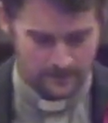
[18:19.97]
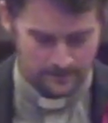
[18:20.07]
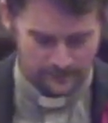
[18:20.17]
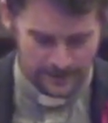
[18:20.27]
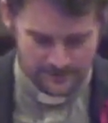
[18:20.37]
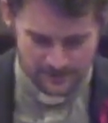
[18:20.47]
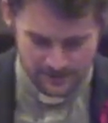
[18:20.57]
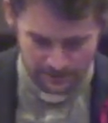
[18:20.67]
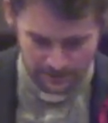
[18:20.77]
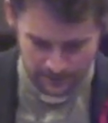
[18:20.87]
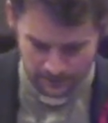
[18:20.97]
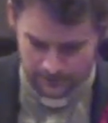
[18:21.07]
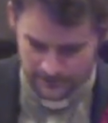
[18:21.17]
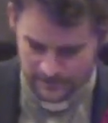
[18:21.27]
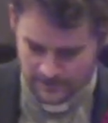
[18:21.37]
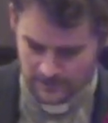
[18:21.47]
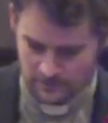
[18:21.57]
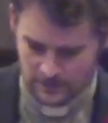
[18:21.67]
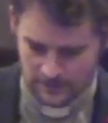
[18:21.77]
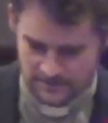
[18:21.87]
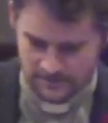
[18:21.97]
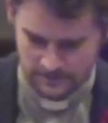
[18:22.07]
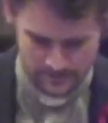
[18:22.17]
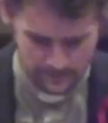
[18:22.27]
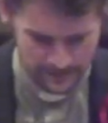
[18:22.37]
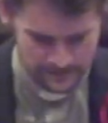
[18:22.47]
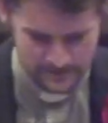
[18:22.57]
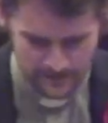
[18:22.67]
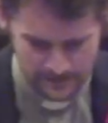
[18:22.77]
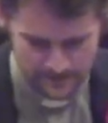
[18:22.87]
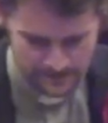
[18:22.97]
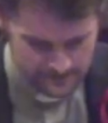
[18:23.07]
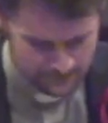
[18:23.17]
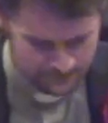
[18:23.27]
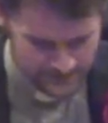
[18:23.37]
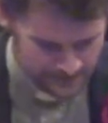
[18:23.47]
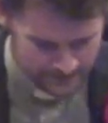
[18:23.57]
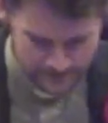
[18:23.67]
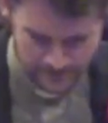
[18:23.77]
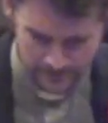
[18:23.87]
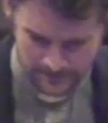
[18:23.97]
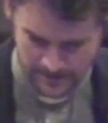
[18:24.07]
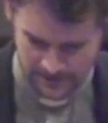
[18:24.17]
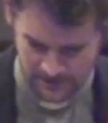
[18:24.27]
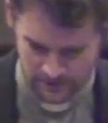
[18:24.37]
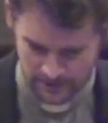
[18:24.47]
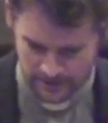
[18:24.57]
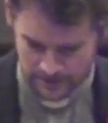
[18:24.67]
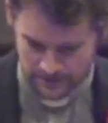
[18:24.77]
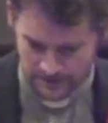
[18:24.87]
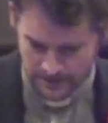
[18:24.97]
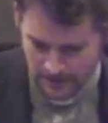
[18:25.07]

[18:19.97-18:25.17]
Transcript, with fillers: uh, relationship with the Corinthians as well as, as well as Titus and in the, the section at the end.